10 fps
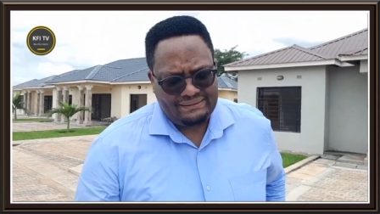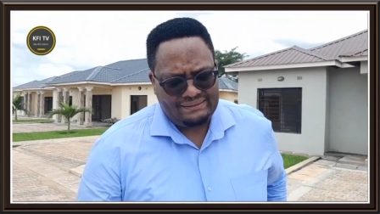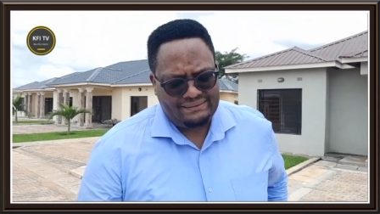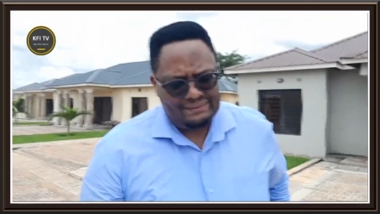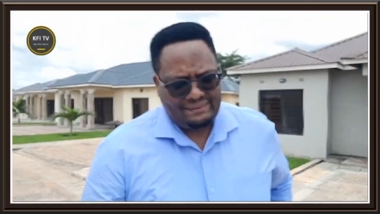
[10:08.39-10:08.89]

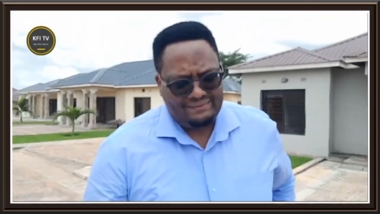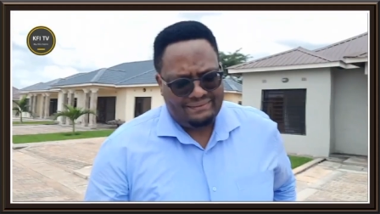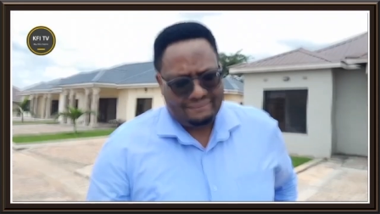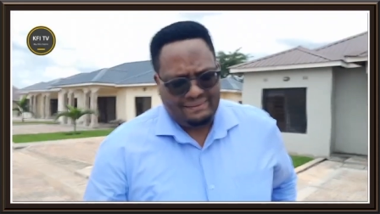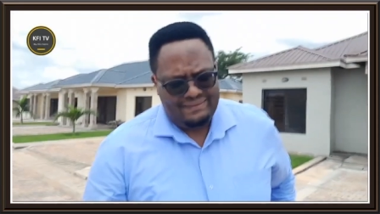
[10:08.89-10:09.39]

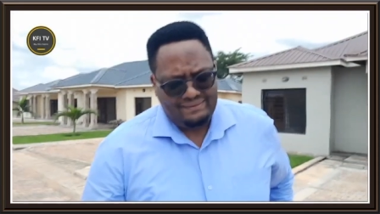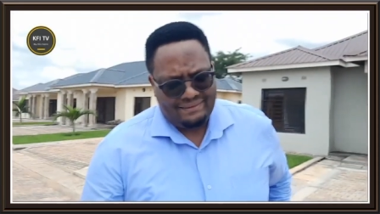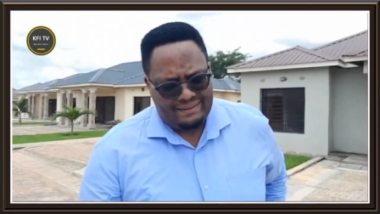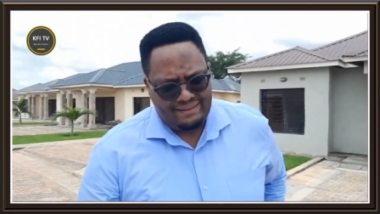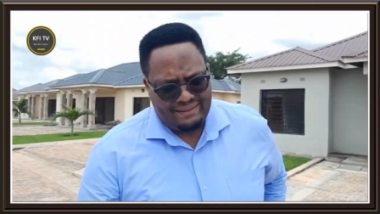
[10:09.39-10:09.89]

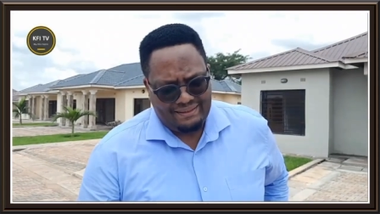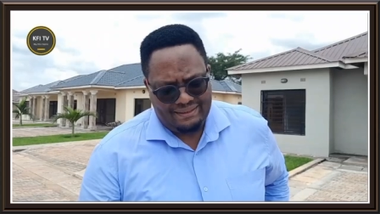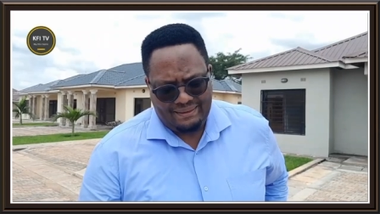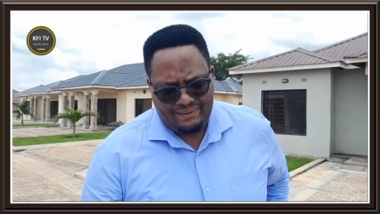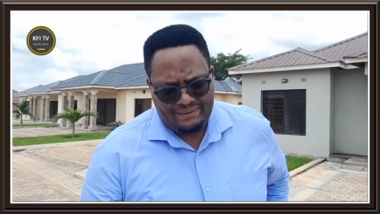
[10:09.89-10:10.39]
Uh,
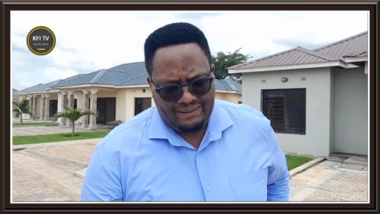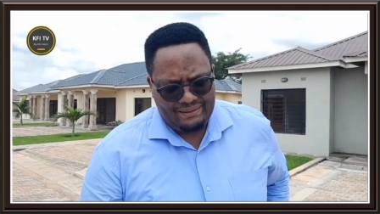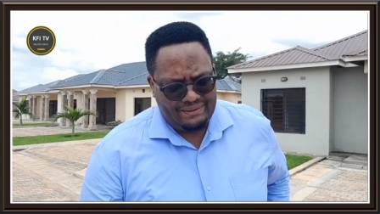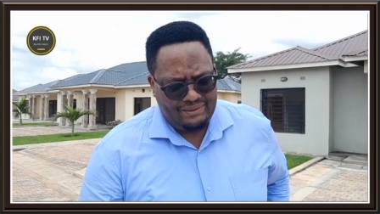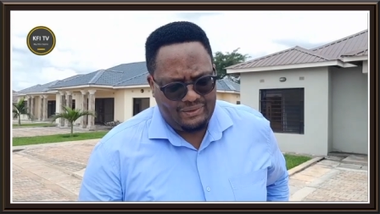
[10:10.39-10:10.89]
the
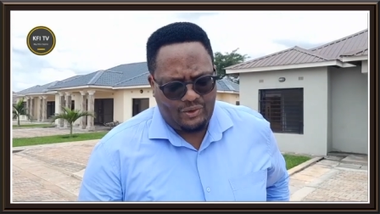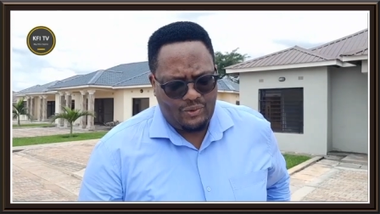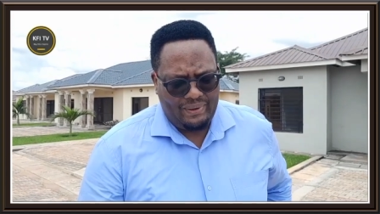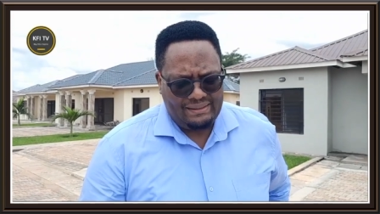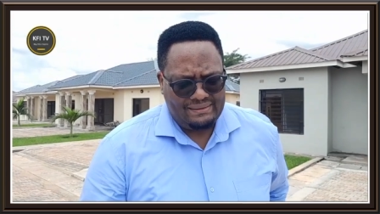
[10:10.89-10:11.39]

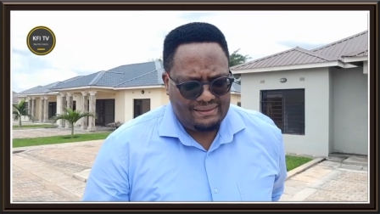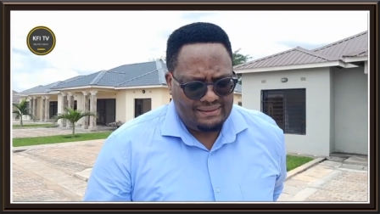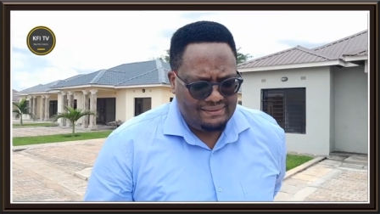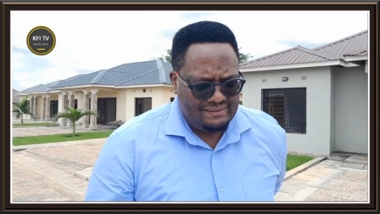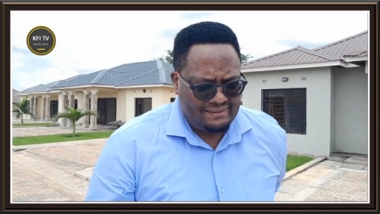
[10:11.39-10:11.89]
document
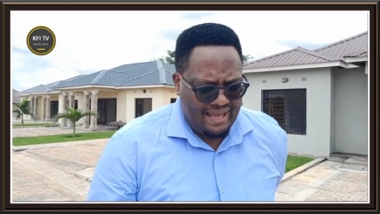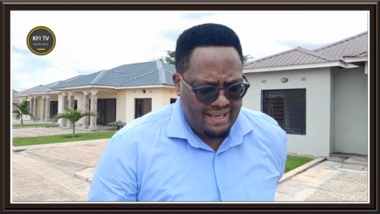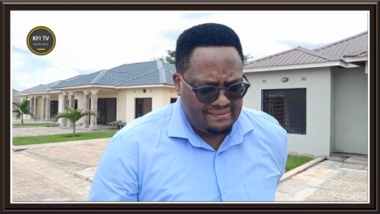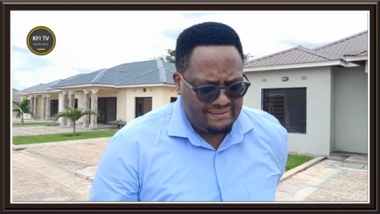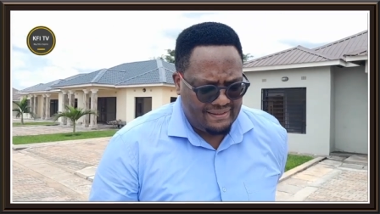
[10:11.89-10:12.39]

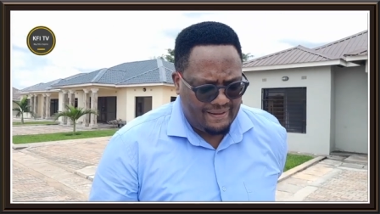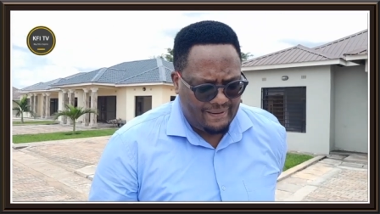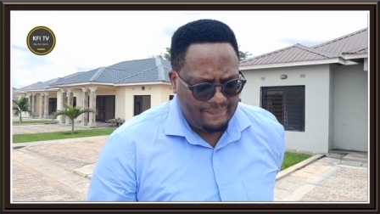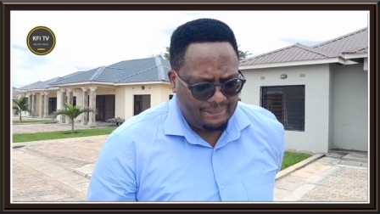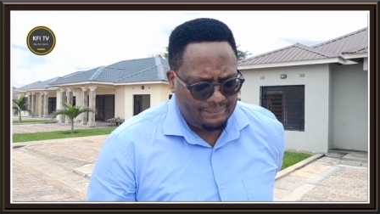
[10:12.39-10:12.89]
says
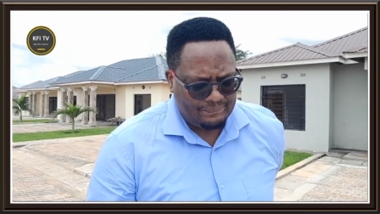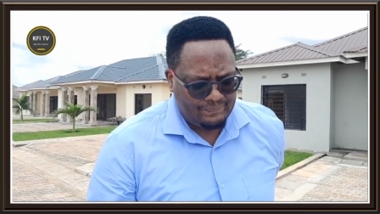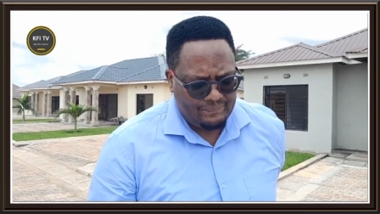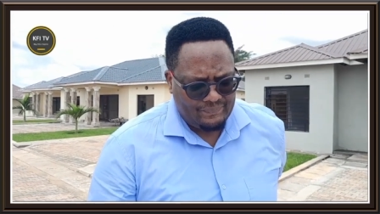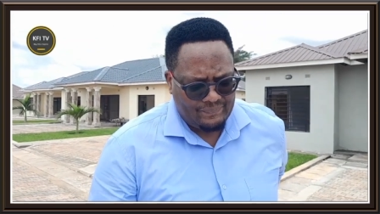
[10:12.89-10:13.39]
um,
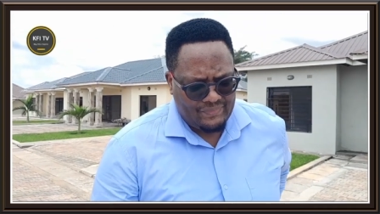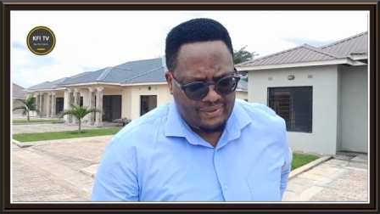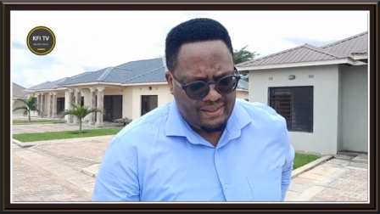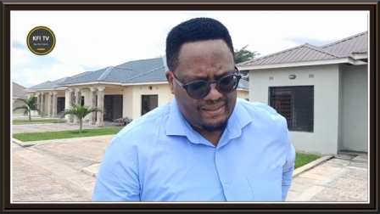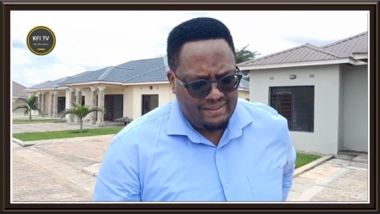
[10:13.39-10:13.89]

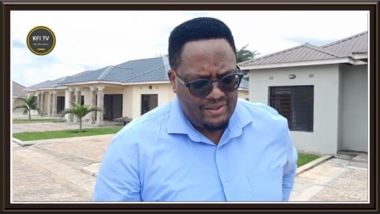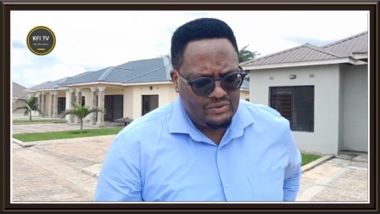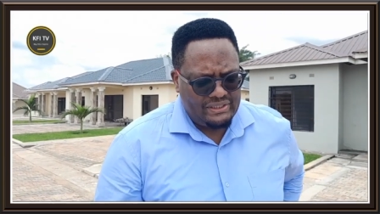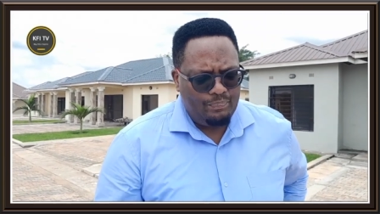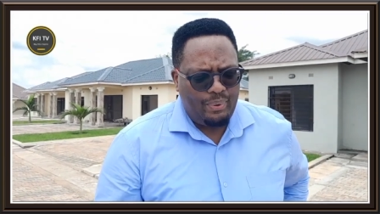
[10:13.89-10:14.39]
they are
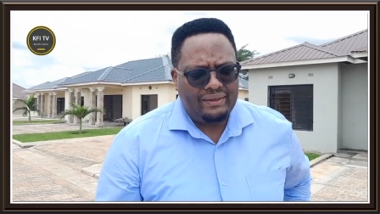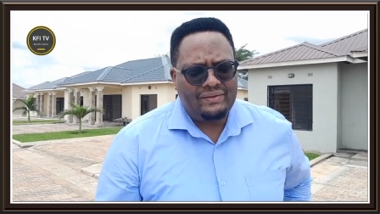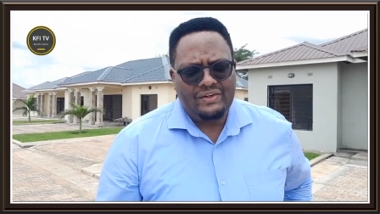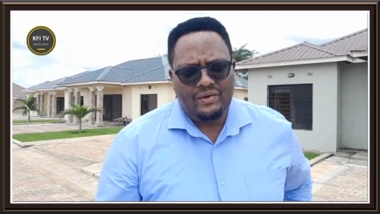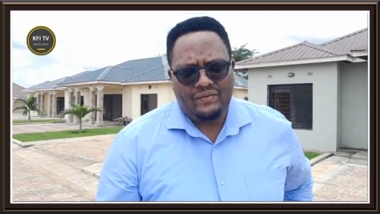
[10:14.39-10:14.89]
using part
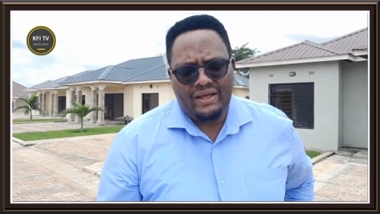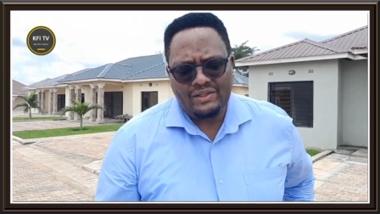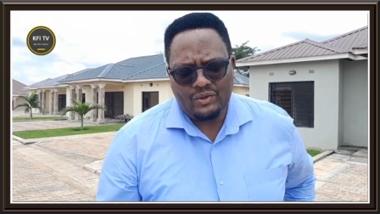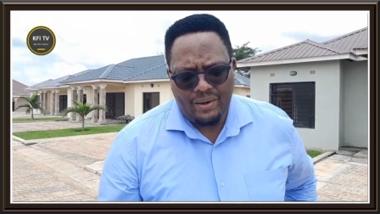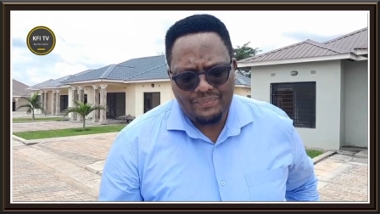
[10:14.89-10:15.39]
3 of the
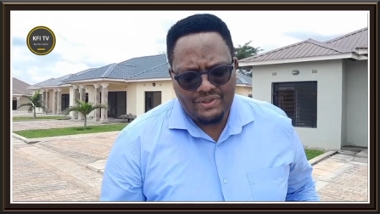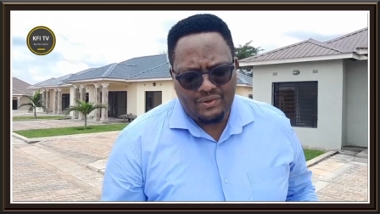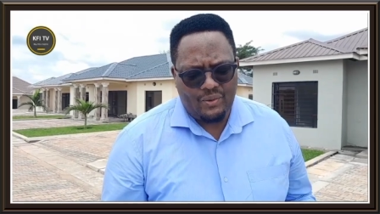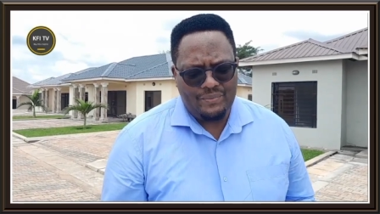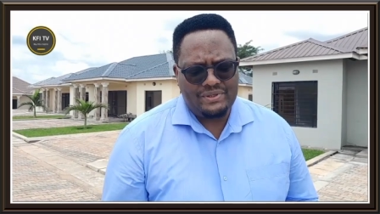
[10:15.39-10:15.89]
Anti-Corruption
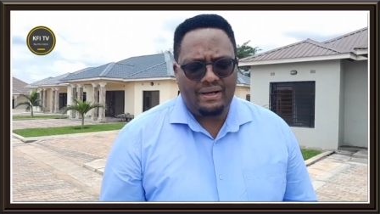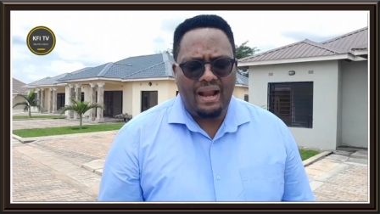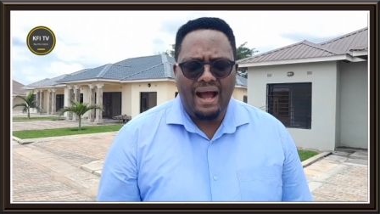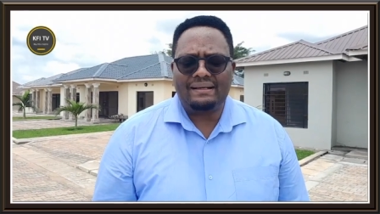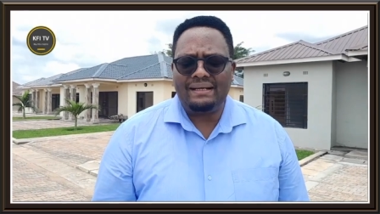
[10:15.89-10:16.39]
Commission
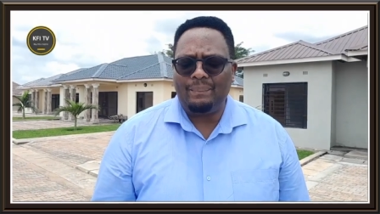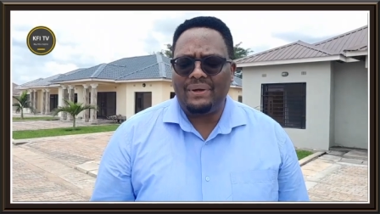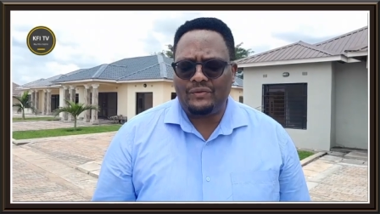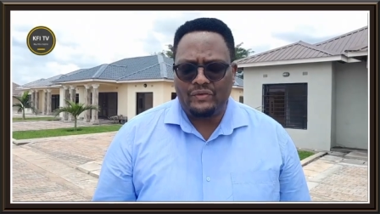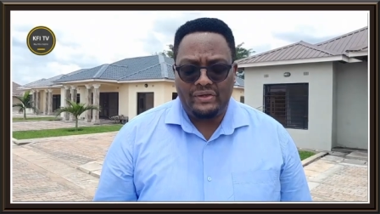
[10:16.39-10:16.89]
Act number
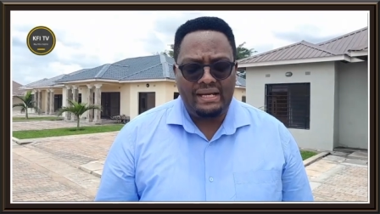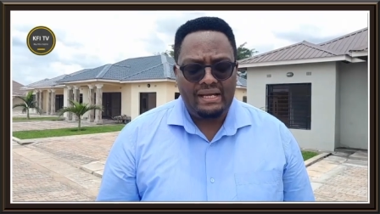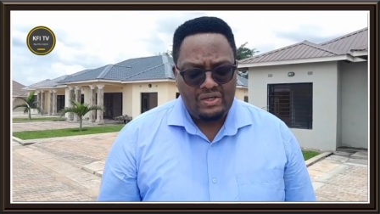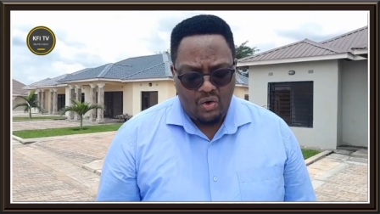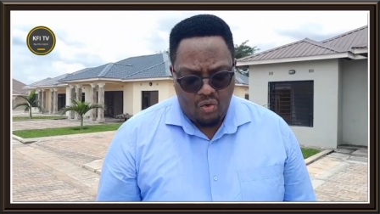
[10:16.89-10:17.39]
3
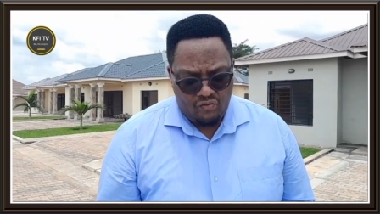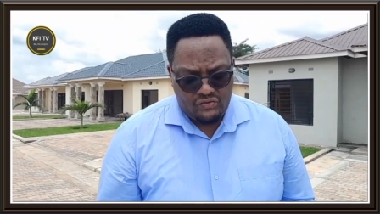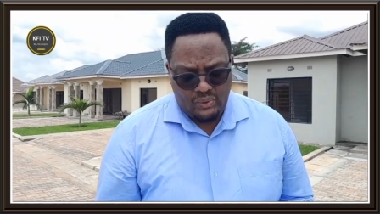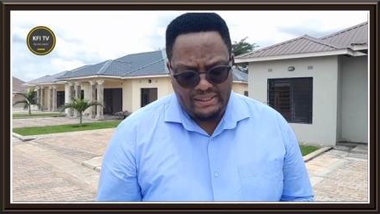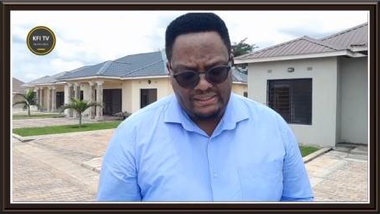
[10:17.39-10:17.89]
of
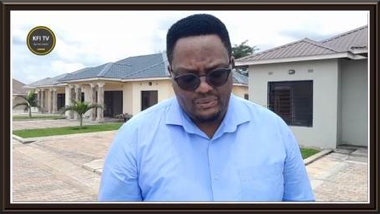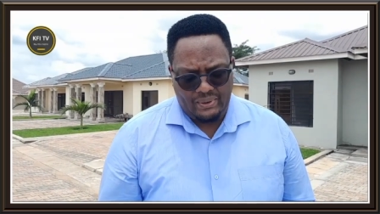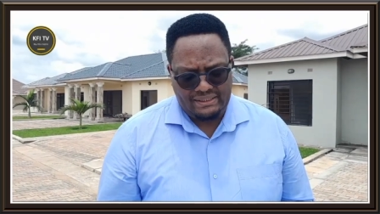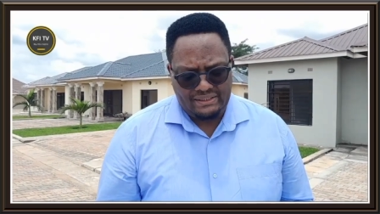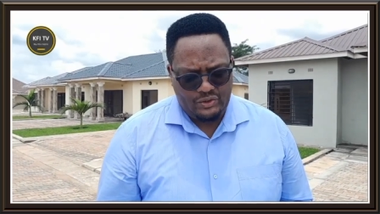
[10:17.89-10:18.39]

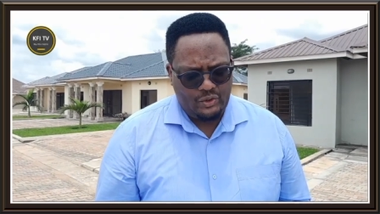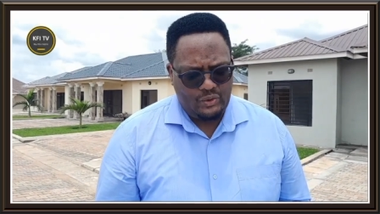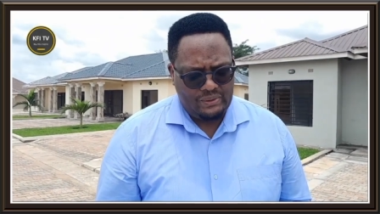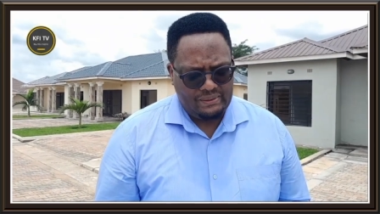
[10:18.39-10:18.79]
2022